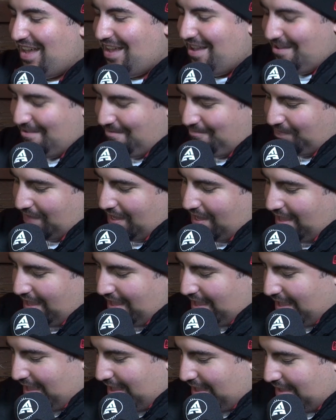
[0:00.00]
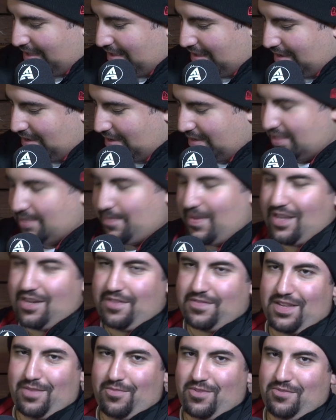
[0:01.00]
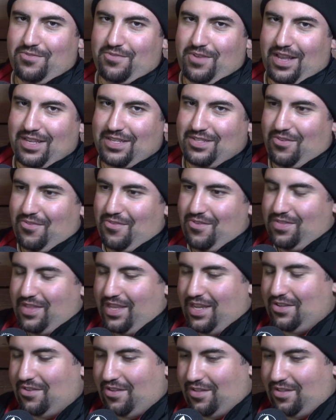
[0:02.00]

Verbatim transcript: Um, Oh, speaking of someone who has to earn their